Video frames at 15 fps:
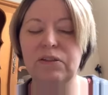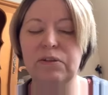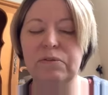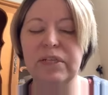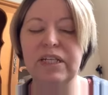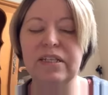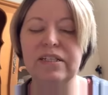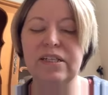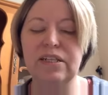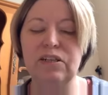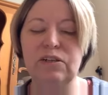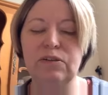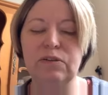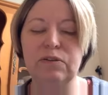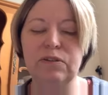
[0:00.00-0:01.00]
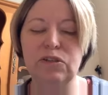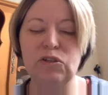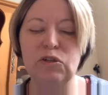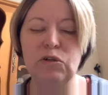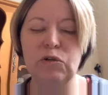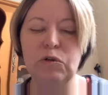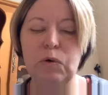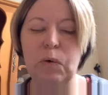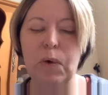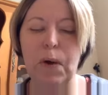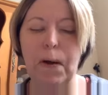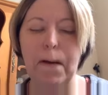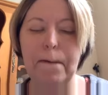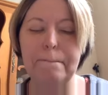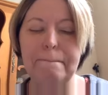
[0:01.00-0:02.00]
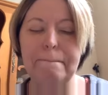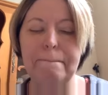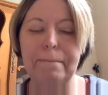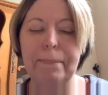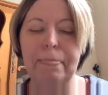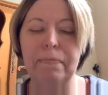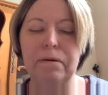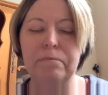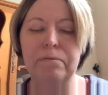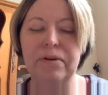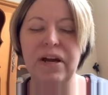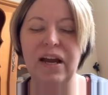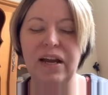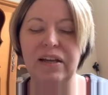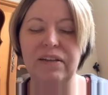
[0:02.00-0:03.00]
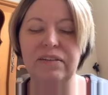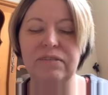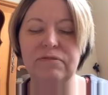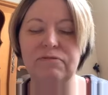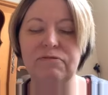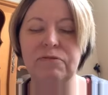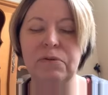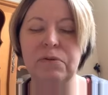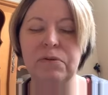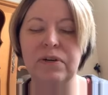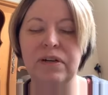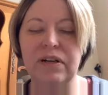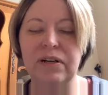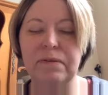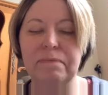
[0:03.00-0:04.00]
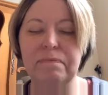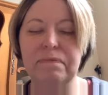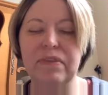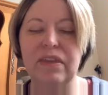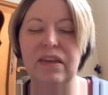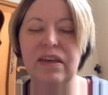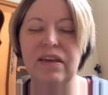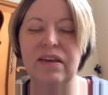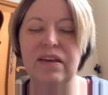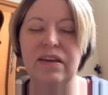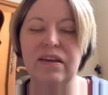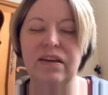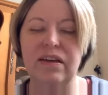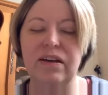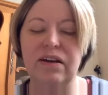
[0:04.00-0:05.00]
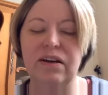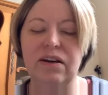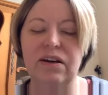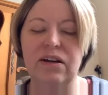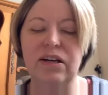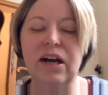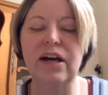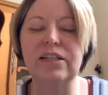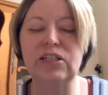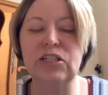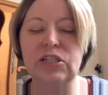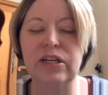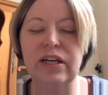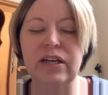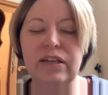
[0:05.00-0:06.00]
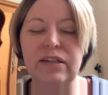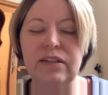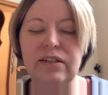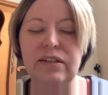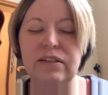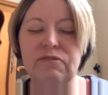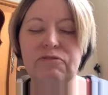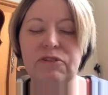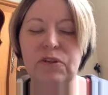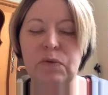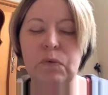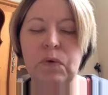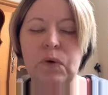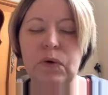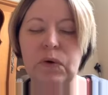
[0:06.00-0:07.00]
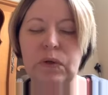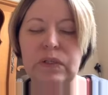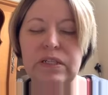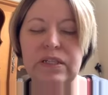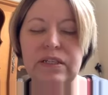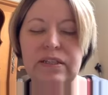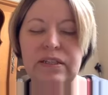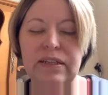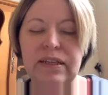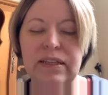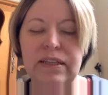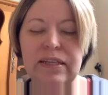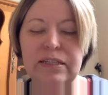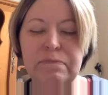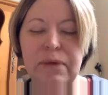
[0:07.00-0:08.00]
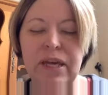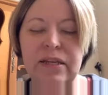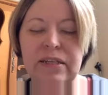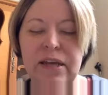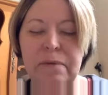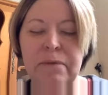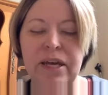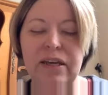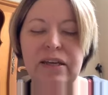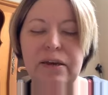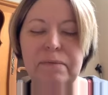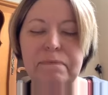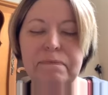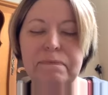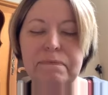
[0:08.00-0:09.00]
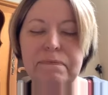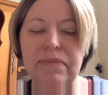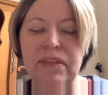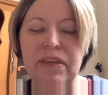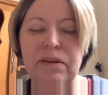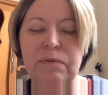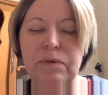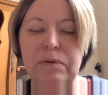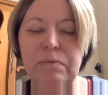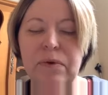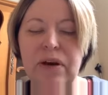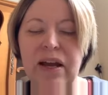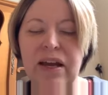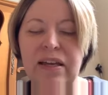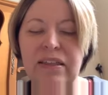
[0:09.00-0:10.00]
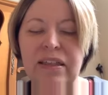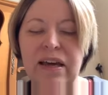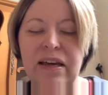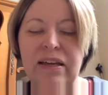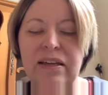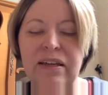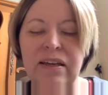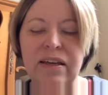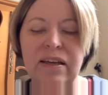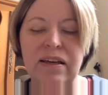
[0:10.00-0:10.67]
Lord, we continue to pray for our country and for the world in this pandemic. We pray that